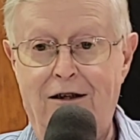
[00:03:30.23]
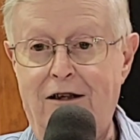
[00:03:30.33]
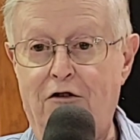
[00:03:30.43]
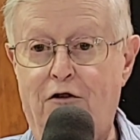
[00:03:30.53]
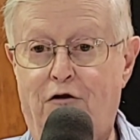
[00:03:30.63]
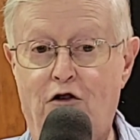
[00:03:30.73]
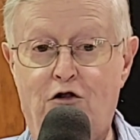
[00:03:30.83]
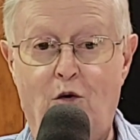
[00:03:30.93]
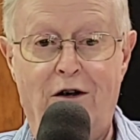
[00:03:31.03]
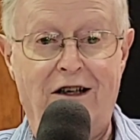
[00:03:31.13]
Now, the
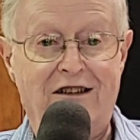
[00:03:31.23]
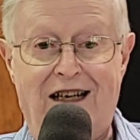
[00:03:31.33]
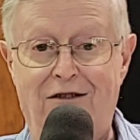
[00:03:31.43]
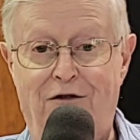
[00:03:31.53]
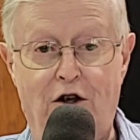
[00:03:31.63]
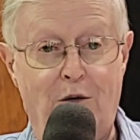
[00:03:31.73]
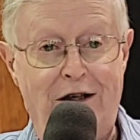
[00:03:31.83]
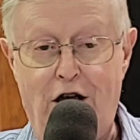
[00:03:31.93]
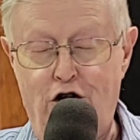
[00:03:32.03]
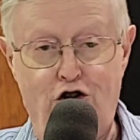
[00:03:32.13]
first one is a
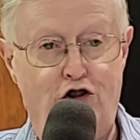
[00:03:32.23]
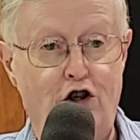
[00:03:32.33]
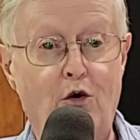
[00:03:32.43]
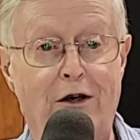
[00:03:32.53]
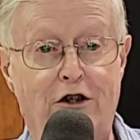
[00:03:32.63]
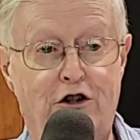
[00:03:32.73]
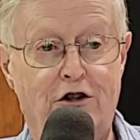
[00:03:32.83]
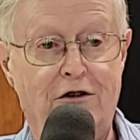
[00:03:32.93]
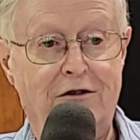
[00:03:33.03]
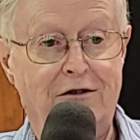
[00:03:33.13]
very
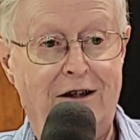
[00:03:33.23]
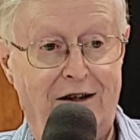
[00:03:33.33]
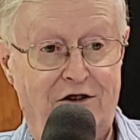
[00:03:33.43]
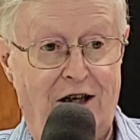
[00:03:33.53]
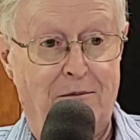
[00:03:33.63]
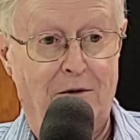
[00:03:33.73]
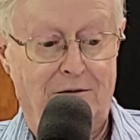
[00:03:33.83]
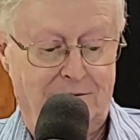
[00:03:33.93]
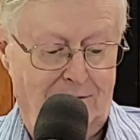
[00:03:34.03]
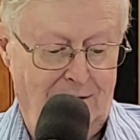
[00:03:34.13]
Jewish example.
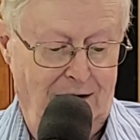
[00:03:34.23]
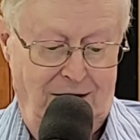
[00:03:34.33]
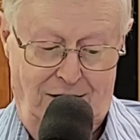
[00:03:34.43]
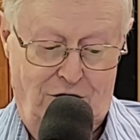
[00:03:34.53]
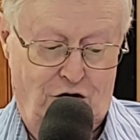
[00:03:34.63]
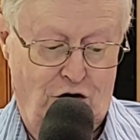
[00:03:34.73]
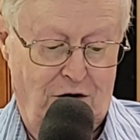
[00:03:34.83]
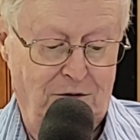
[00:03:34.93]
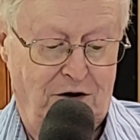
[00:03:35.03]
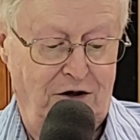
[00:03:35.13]
It's
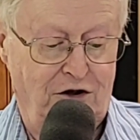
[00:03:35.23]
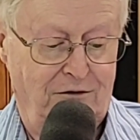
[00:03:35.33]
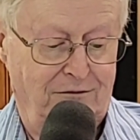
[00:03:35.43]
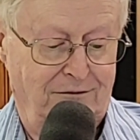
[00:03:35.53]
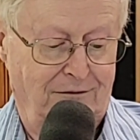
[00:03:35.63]
circumcision.